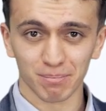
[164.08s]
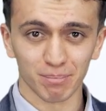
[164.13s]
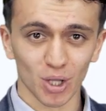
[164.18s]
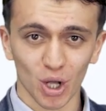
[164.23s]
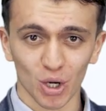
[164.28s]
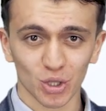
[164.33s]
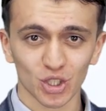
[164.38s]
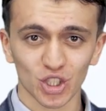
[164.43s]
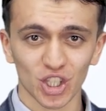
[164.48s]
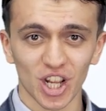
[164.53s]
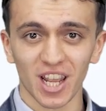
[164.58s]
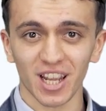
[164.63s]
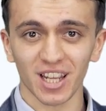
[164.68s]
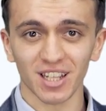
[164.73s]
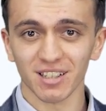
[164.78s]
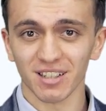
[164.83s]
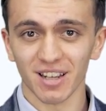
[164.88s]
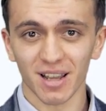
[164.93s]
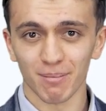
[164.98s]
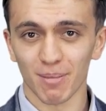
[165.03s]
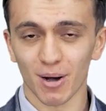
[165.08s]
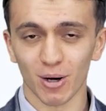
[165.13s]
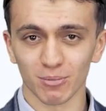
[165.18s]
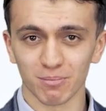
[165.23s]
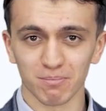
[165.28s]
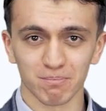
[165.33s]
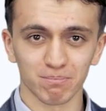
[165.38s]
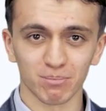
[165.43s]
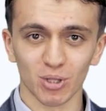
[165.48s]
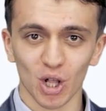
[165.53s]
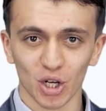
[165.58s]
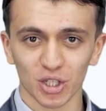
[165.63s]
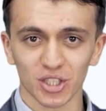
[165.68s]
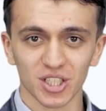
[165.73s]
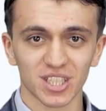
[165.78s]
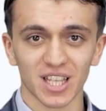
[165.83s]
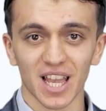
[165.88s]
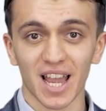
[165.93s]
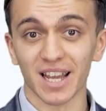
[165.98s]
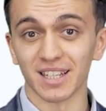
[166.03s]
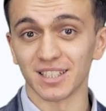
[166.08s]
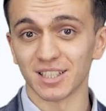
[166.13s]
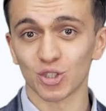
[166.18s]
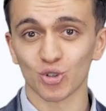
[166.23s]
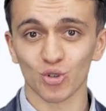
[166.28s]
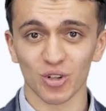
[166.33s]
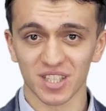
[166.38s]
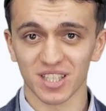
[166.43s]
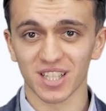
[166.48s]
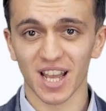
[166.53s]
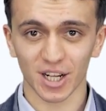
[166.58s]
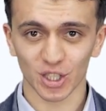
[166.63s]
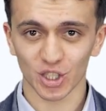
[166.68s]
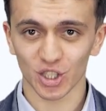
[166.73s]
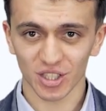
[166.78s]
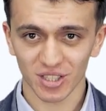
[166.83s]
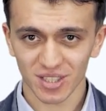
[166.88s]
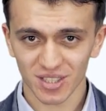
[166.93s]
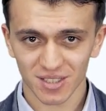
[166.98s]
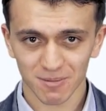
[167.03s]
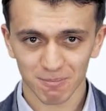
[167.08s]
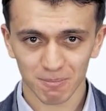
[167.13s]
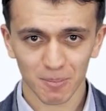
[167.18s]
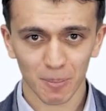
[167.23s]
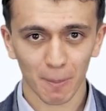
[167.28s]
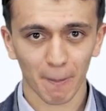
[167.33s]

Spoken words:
blockchain, about blocks and transactions.